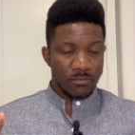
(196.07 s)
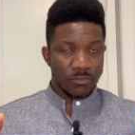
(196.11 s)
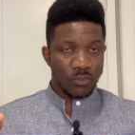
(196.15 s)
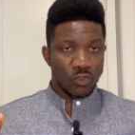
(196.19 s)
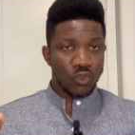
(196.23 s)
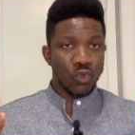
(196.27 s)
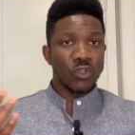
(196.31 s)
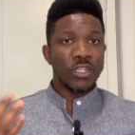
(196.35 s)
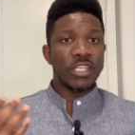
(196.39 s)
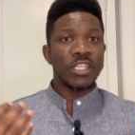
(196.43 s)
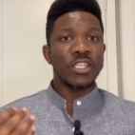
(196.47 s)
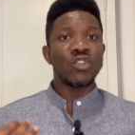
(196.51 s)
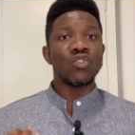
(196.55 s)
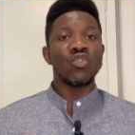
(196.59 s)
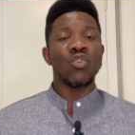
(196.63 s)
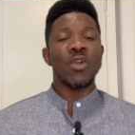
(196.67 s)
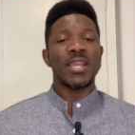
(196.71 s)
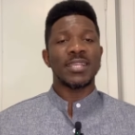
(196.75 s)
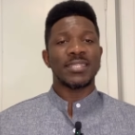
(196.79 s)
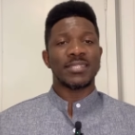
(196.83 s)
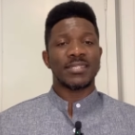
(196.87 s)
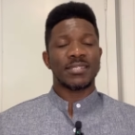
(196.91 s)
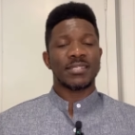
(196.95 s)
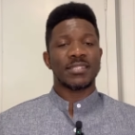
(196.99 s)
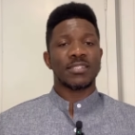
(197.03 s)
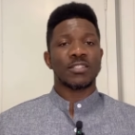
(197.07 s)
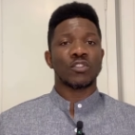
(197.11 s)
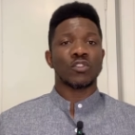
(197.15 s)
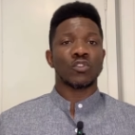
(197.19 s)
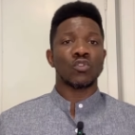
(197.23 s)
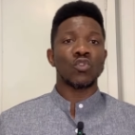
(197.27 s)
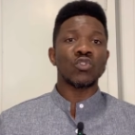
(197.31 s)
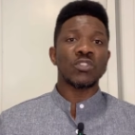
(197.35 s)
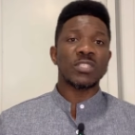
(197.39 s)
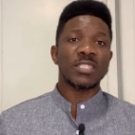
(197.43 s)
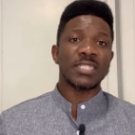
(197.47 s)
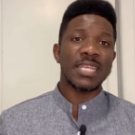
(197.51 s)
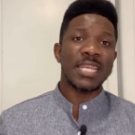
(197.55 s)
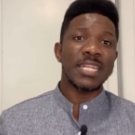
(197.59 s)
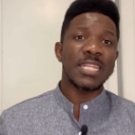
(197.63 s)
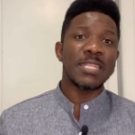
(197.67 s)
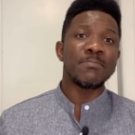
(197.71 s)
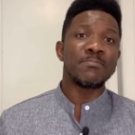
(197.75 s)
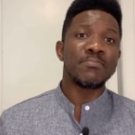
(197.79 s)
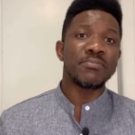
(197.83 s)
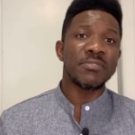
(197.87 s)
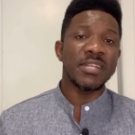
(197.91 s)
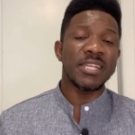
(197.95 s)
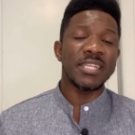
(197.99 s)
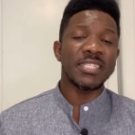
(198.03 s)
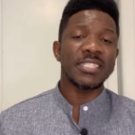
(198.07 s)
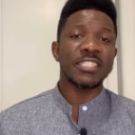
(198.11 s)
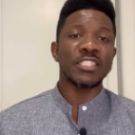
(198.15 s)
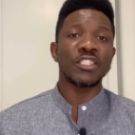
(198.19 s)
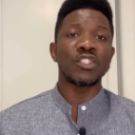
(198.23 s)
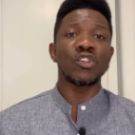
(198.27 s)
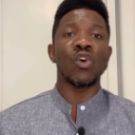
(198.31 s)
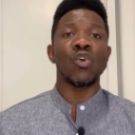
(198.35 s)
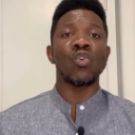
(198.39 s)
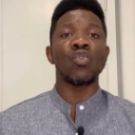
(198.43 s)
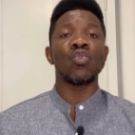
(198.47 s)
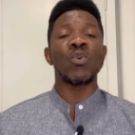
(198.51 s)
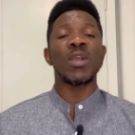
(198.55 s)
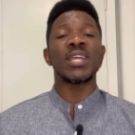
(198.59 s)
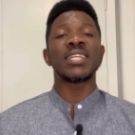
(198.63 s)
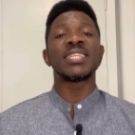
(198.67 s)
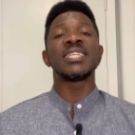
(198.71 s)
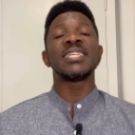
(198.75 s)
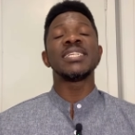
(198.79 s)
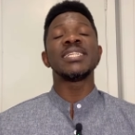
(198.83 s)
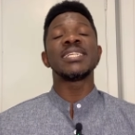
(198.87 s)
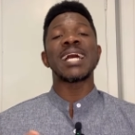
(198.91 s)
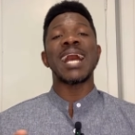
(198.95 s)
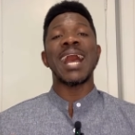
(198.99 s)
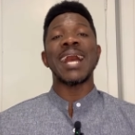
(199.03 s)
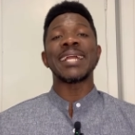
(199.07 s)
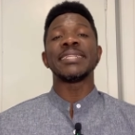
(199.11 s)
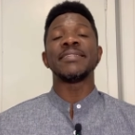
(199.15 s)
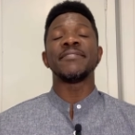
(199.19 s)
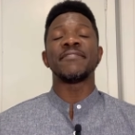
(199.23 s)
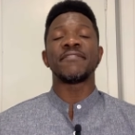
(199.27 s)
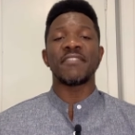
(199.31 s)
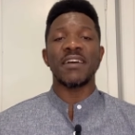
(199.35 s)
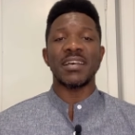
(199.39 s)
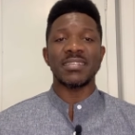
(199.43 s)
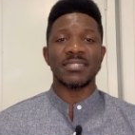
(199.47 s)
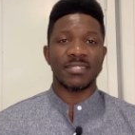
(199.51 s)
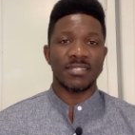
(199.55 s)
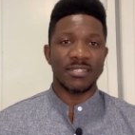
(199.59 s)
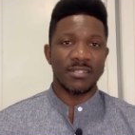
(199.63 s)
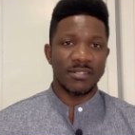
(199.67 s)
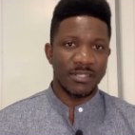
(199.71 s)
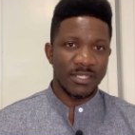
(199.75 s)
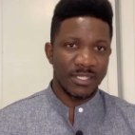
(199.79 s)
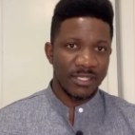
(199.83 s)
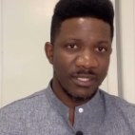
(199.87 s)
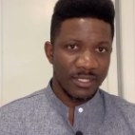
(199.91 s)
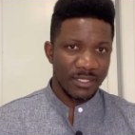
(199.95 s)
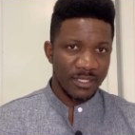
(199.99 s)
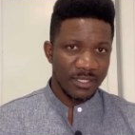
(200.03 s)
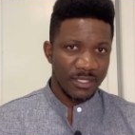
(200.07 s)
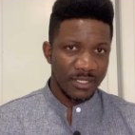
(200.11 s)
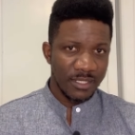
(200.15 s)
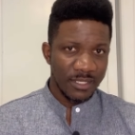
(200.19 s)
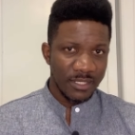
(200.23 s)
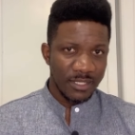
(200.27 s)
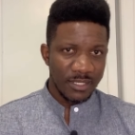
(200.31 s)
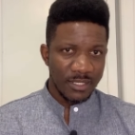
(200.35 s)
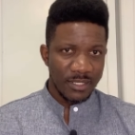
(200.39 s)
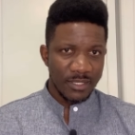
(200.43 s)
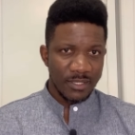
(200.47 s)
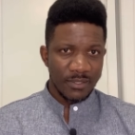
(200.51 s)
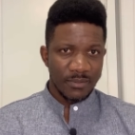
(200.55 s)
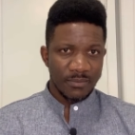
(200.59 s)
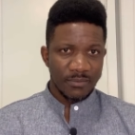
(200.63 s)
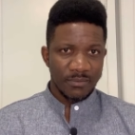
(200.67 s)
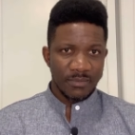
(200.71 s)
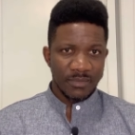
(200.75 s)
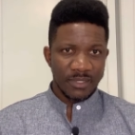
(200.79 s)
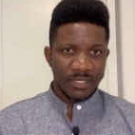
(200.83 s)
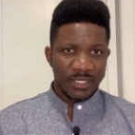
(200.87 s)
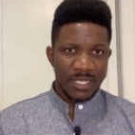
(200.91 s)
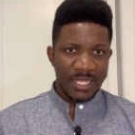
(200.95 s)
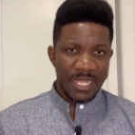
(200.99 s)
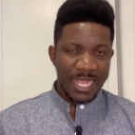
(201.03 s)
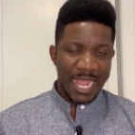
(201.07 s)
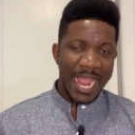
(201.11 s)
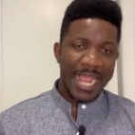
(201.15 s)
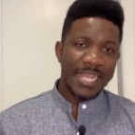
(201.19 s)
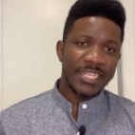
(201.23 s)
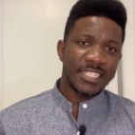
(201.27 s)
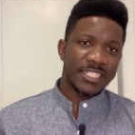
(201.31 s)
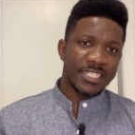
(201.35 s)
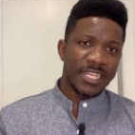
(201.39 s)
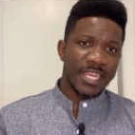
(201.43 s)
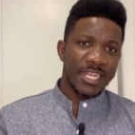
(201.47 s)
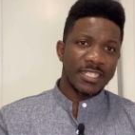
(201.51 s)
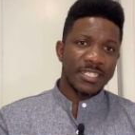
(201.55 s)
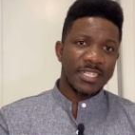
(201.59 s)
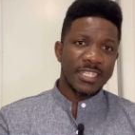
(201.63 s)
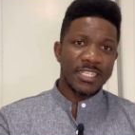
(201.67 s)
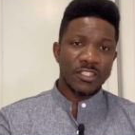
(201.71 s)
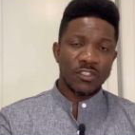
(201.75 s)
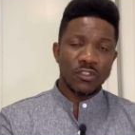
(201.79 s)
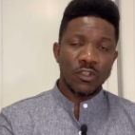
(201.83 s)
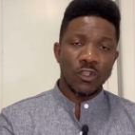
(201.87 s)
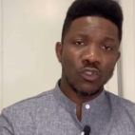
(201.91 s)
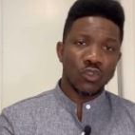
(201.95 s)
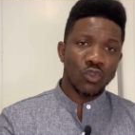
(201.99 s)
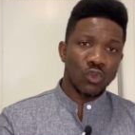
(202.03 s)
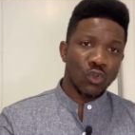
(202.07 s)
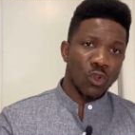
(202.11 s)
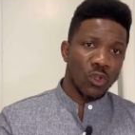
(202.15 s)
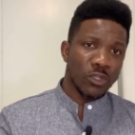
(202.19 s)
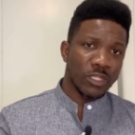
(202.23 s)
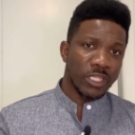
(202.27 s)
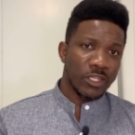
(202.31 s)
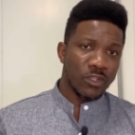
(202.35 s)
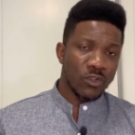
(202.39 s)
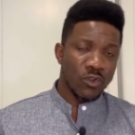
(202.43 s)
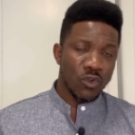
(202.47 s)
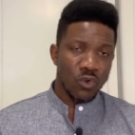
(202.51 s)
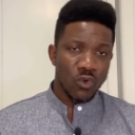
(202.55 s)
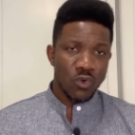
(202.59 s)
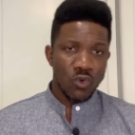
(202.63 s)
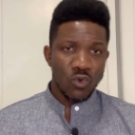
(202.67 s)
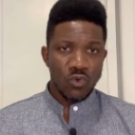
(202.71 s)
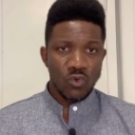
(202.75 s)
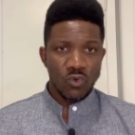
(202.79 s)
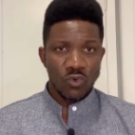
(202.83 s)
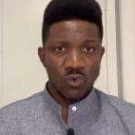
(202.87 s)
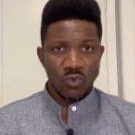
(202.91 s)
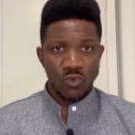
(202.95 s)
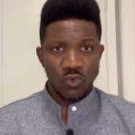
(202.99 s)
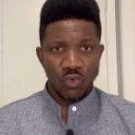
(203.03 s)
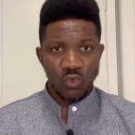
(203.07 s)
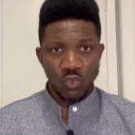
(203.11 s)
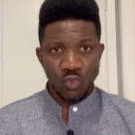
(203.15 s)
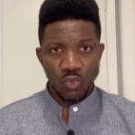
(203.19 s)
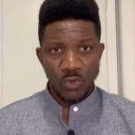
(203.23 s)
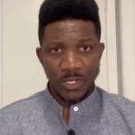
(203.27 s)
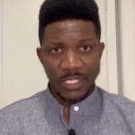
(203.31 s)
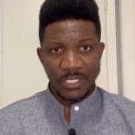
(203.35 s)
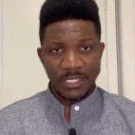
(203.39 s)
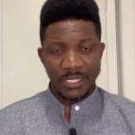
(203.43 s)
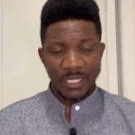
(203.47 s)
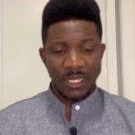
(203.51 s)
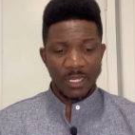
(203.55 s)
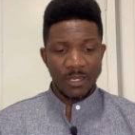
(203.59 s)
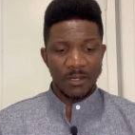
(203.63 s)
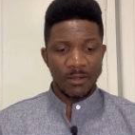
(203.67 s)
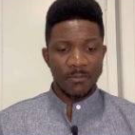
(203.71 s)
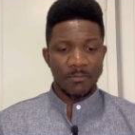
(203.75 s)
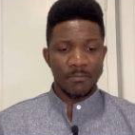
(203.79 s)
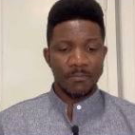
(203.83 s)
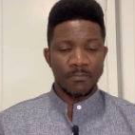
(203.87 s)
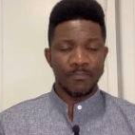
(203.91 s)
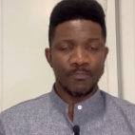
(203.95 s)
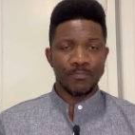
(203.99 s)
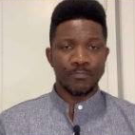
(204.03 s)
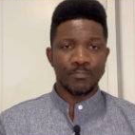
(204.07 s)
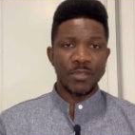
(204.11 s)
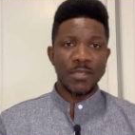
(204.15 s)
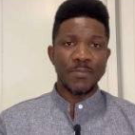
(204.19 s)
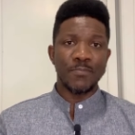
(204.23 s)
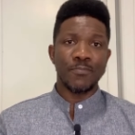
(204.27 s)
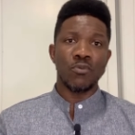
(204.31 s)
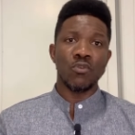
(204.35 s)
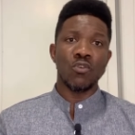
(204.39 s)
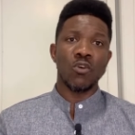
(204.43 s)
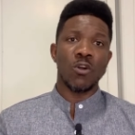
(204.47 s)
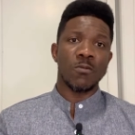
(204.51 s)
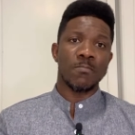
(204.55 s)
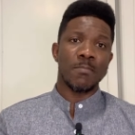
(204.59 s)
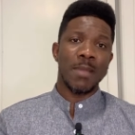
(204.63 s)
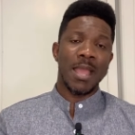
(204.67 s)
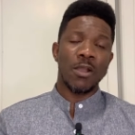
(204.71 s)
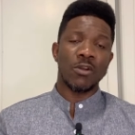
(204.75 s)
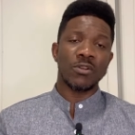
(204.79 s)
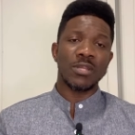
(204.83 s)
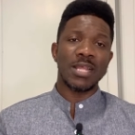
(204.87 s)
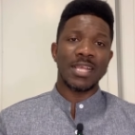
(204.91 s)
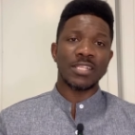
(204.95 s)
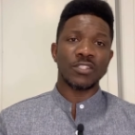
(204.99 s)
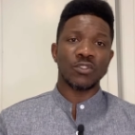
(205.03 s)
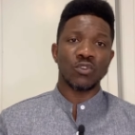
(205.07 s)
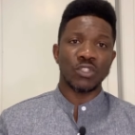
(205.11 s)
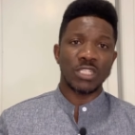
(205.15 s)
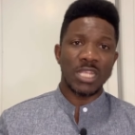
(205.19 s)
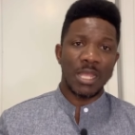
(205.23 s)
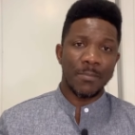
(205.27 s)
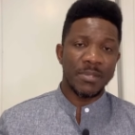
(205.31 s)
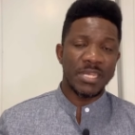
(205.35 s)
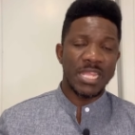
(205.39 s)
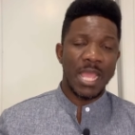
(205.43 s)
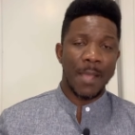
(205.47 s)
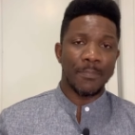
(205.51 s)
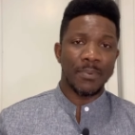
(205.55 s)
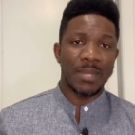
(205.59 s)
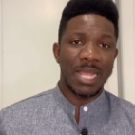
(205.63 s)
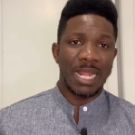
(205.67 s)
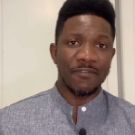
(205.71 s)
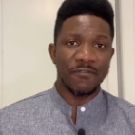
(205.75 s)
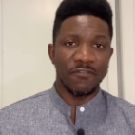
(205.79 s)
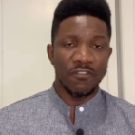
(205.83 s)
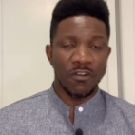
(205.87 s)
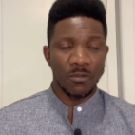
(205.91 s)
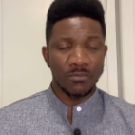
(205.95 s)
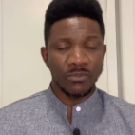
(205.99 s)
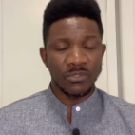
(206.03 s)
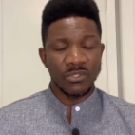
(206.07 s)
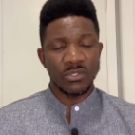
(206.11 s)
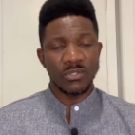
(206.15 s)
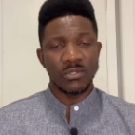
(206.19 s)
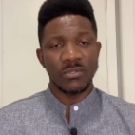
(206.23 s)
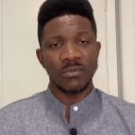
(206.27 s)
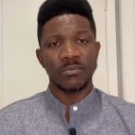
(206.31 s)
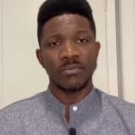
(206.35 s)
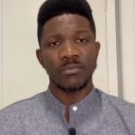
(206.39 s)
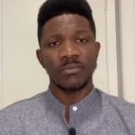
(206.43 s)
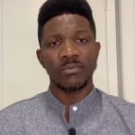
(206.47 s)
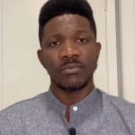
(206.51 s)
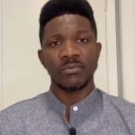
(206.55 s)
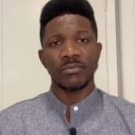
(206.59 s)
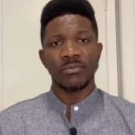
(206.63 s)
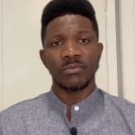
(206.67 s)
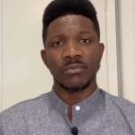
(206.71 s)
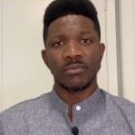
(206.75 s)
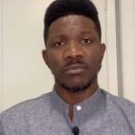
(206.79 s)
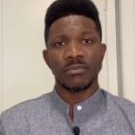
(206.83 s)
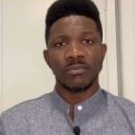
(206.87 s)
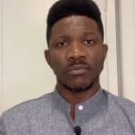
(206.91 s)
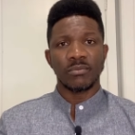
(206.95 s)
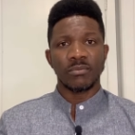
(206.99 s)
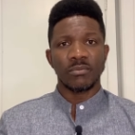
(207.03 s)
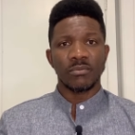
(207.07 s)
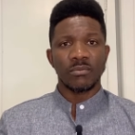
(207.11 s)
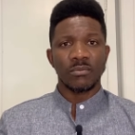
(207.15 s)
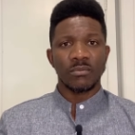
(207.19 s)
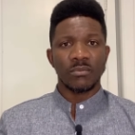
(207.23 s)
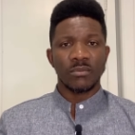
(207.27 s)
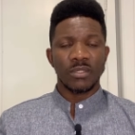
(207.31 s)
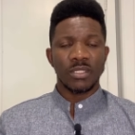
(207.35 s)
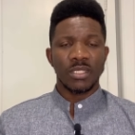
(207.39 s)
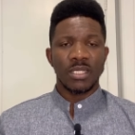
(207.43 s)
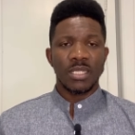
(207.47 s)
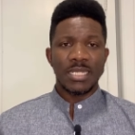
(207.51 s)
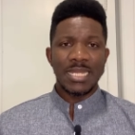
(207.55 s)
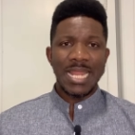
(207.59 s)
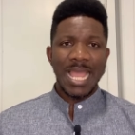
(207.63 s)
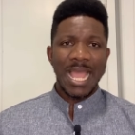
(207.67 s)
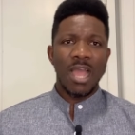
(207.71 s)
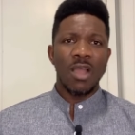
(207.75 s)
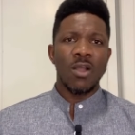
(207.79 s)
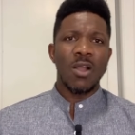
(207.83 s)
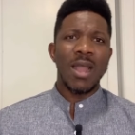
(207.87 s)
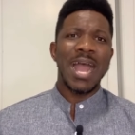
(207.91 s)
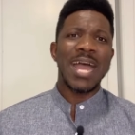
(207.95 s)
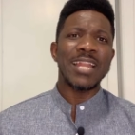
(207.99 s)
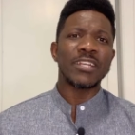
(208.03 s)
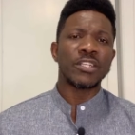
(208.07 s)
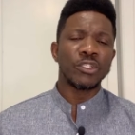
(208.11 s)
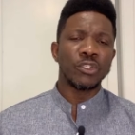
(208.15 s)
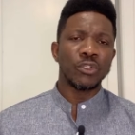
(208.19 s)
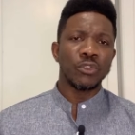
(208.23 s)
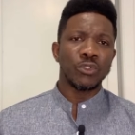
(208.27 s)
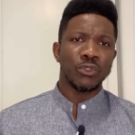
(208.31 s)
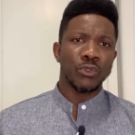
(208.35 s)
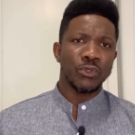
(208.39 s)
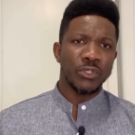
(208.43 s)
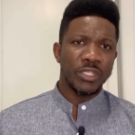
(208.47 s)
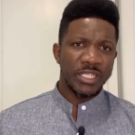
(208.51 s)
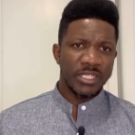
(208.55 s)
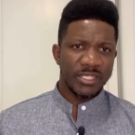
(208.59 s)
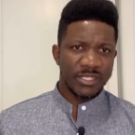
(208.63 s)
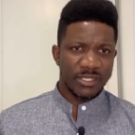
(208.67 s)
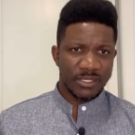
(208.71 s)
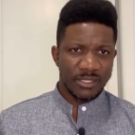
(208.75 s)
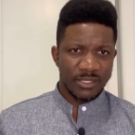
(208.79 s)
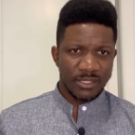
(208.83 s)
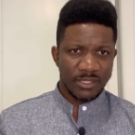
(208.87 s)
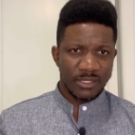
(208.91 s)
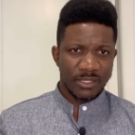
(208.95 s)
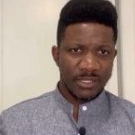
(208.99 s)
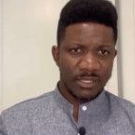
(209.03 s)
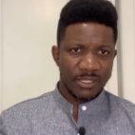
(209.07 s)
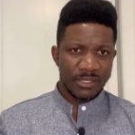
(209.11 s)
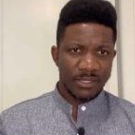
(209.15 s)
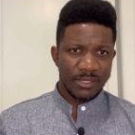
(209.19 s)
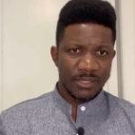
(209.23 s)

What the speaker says: to the US to celebrate your wedding anniversary. I shared this not too long ago with people on my other social media platforms. Now, how do you do this?